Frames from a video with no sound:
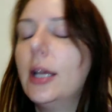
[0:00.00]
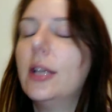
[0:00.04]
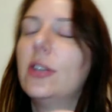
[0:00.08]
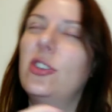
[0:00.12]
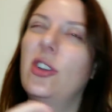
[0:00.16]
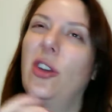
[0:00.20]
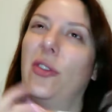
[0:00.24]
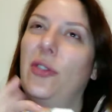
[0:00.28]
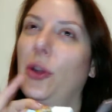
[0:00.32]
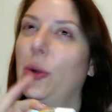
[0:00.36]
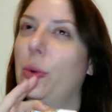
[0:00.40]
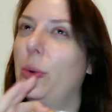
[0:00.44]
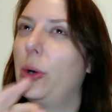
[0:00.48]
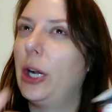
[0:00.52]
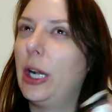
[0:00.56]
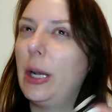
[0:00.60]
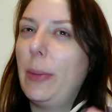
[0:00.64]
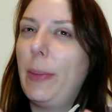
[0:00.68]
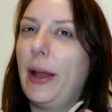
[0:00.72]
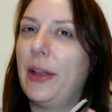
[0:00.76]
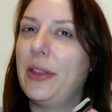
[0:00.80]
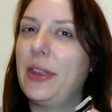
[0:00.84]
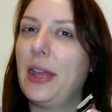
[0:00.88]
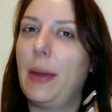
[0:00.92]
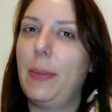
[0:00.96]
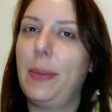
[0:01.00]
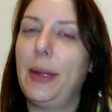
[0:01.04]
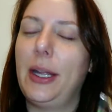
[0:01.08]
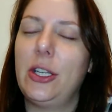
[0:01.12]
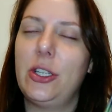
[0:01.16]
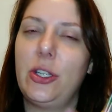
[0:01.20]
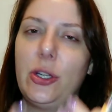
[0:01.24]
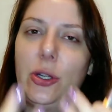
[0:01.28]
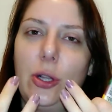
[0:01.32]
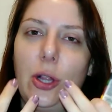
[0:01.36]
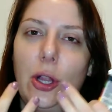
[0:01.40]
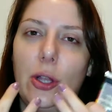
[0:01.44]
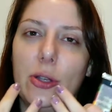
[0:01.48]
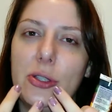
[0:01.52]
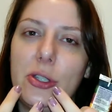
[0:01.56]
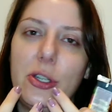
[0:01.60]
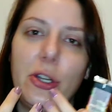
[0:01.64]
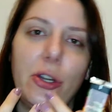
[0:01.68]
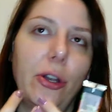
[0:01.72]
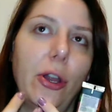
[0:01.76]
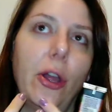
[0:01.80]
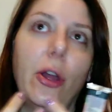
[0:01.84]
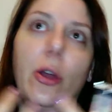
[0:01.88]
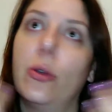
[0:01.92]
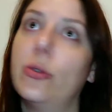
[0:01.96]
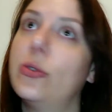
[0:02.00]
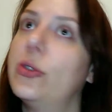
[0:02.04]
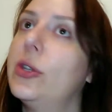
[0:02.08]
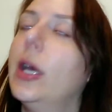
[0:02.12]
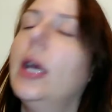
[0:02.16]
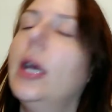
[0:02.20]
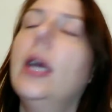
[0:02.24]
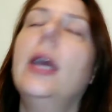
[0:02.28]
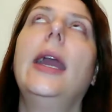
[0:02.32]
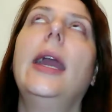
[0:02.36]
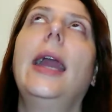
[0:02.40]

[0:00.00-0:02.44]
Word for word: so if you're worried about that being too close to your nose,